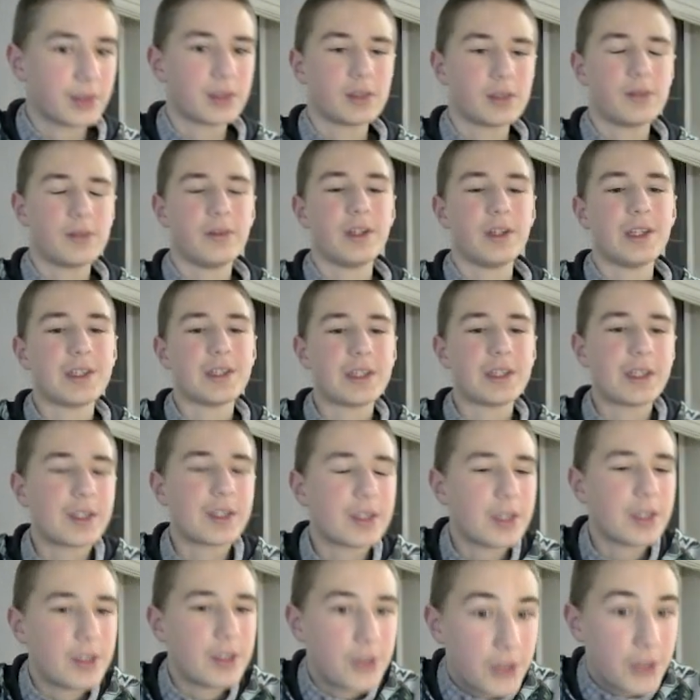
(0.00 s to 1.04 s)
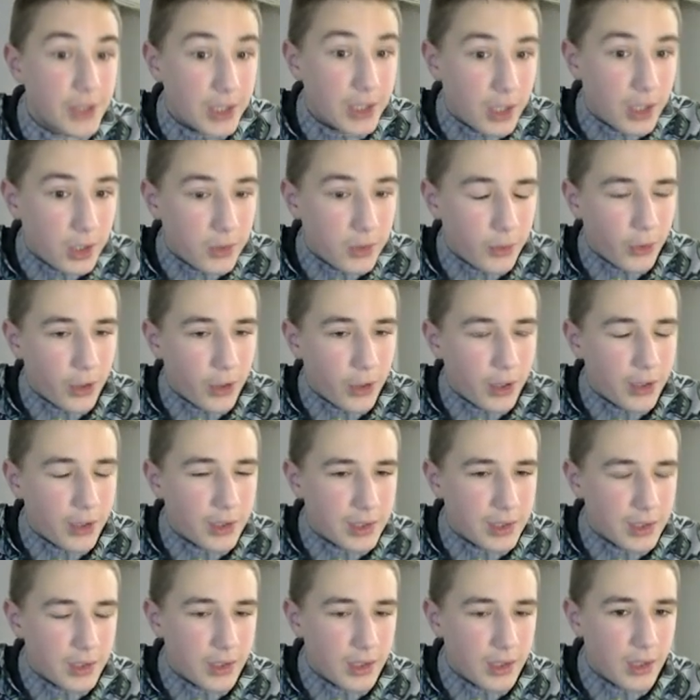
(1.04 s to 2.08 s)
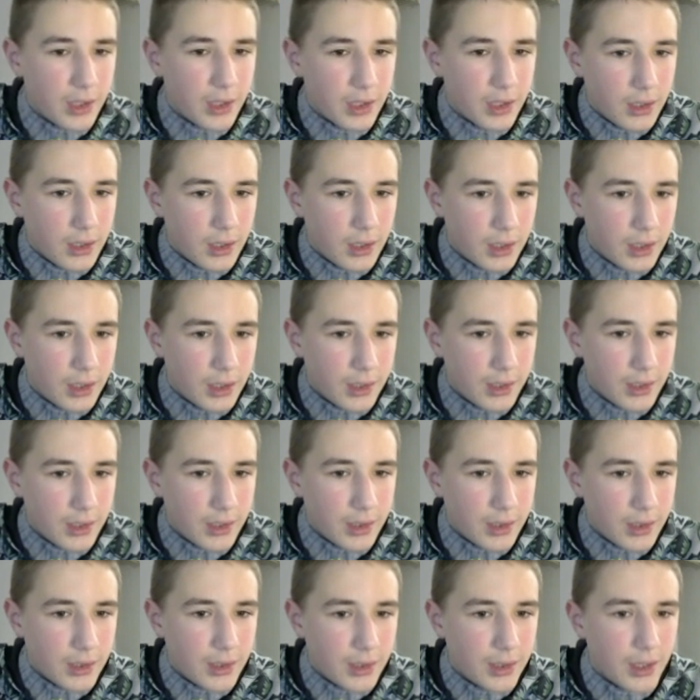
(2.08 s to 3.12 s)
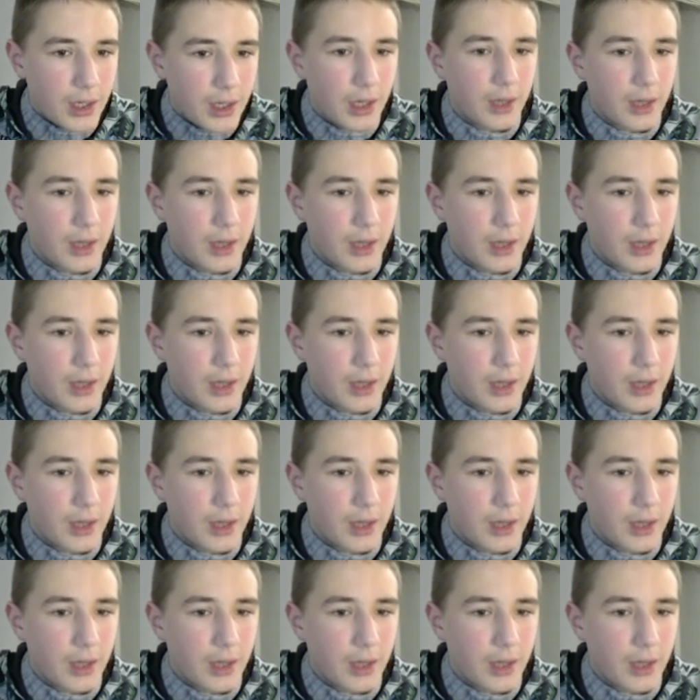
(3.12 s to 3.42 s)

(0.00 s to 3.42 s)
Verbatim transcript: queen e6 knight g6 works yeah